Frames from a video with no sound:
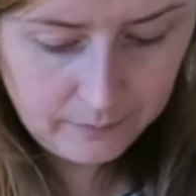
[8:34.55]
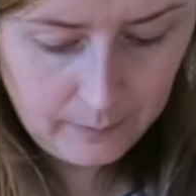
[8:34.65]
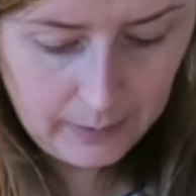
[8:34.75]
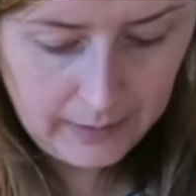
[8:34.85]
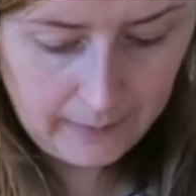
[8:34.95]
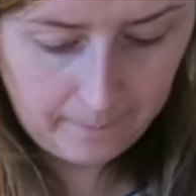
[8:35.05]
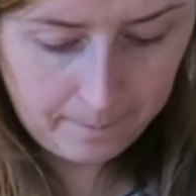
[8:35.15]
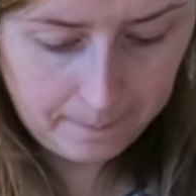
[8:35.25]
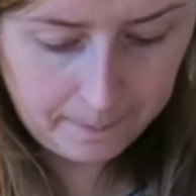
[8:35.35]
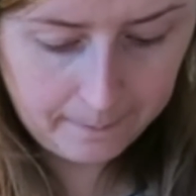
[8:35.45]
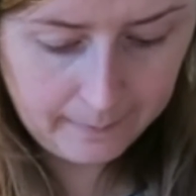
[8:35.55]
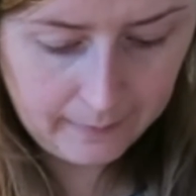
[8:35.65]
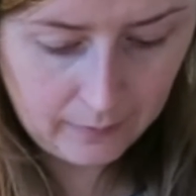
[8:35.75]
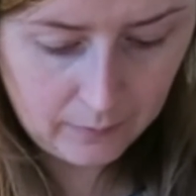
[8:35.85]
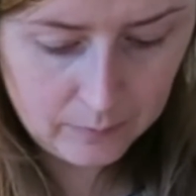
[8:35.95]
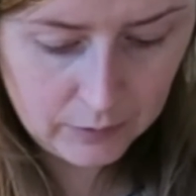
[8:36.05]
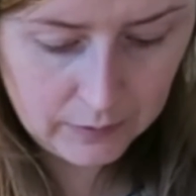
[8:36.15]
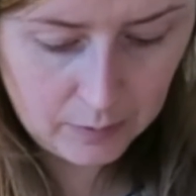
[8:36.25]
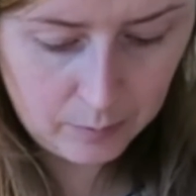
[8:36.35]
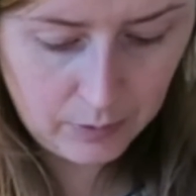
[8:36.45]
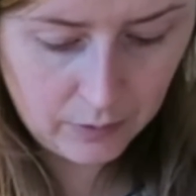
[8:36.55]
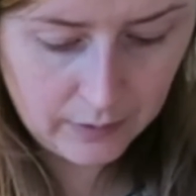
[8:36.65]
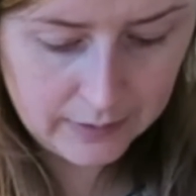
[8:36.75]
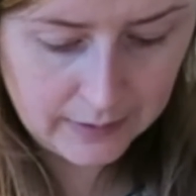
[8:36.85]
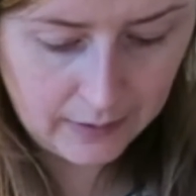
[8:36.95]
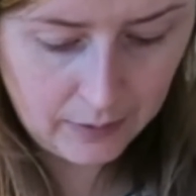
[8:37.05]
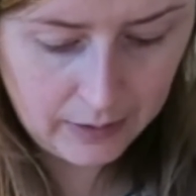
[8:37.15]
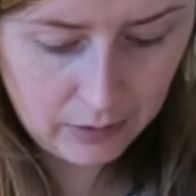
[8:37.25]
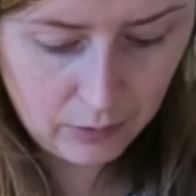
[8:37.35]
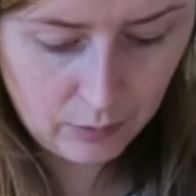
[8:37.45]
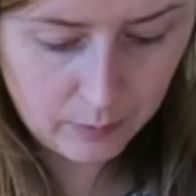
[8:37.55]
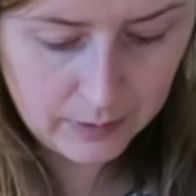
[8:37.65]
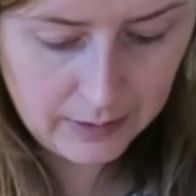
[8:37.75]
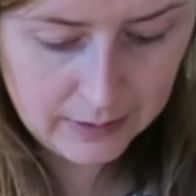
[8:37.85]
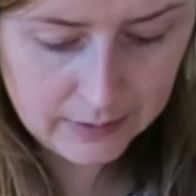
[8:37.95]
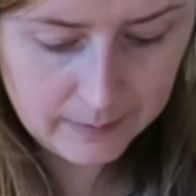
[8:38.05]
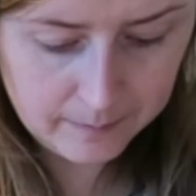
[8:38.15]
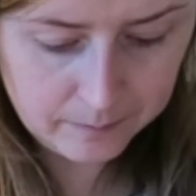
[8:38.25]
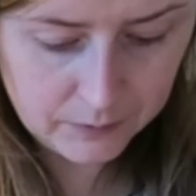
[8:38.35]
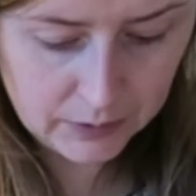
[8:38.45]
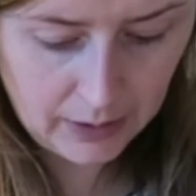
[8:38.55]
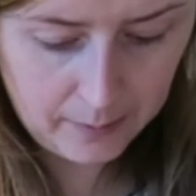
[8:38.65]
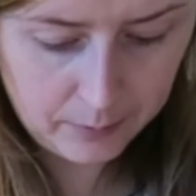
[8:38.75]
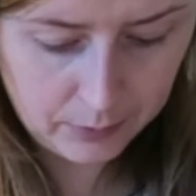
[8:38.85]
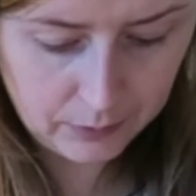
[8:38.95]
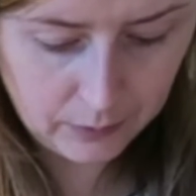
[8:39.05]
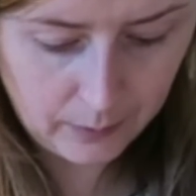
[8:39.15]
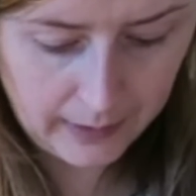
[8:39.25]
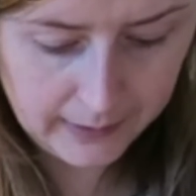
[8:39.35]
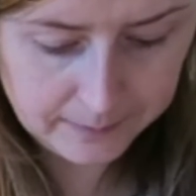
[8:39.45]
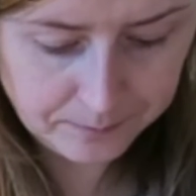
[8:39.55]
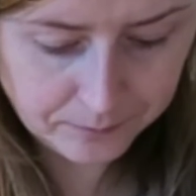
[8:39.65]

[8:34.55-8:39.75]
But yeah, so I'm just going to block this out. I thought with this sample square